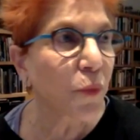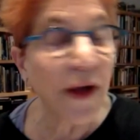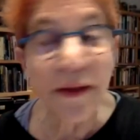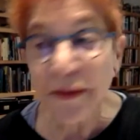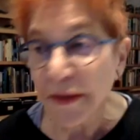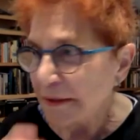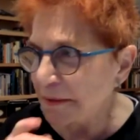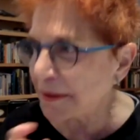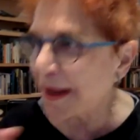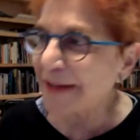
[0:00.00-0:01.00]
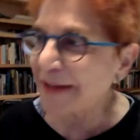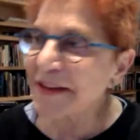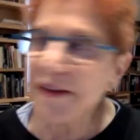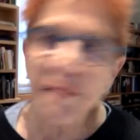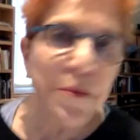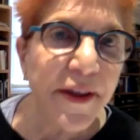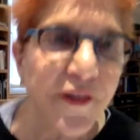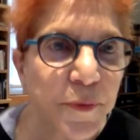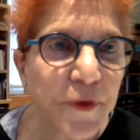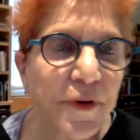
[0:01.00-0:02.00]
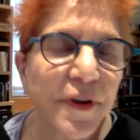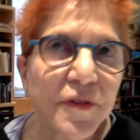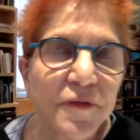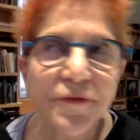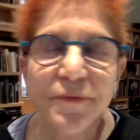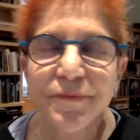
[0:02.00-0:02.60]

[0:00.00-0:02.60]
Well, I'll tell you, my experience in